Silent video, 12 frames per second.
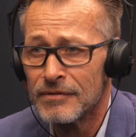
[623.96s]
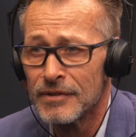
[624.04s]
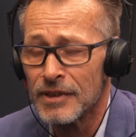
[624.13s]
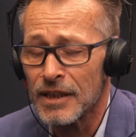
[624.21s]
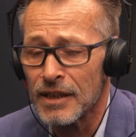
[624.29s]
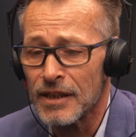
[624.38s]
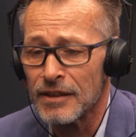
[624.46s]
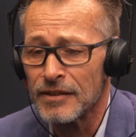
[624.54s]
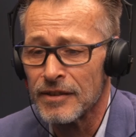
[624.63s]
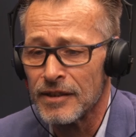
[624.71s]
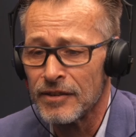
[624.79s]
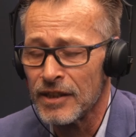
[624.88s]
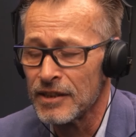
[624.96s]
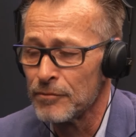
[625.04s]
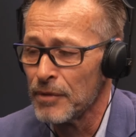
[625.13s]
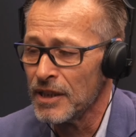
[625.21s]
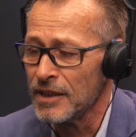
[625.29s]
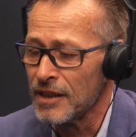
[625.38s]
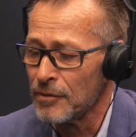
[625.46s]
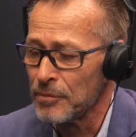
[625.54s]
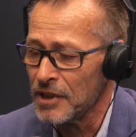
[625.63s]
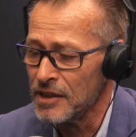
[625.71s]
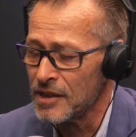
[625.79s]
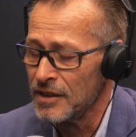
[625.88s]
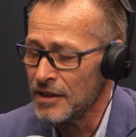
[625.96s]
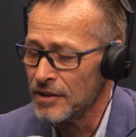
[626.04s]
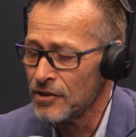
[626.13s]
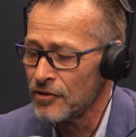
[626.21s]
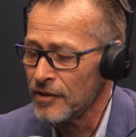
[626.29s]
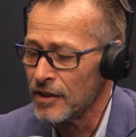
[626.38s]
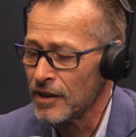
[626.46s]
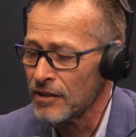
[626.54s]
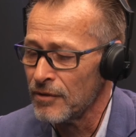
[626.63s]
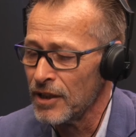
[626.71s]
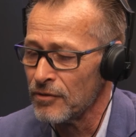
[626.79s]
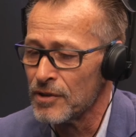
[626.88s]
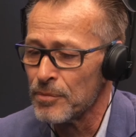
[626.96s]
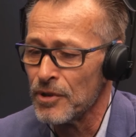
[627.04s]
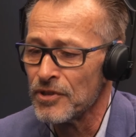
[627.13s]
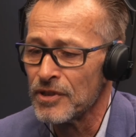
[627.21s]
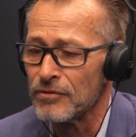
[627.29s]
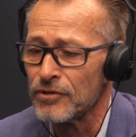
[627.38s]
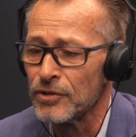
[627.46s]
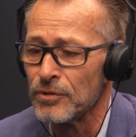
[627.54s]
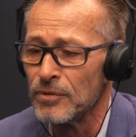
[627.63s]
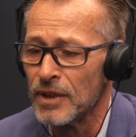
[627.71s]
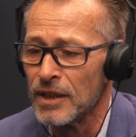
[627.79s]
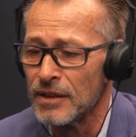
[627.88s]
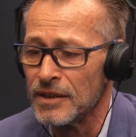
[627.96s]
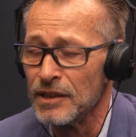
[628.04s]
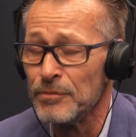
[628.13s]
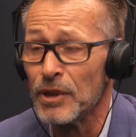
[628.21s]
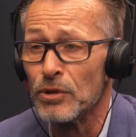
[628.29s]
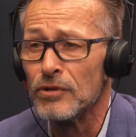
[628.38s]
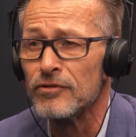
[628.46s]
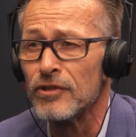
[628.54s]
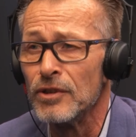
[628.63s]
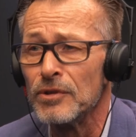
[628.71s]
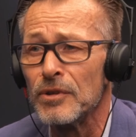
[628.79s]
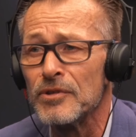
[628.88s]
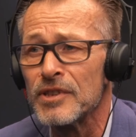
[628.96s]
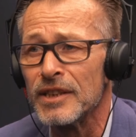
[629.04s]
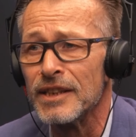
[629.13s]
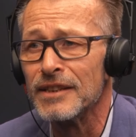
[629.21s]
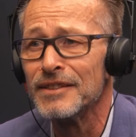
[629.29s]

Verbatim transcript: Uh, I, I, think that many companies in the industry are quite responsive to uh, an email or phone call saying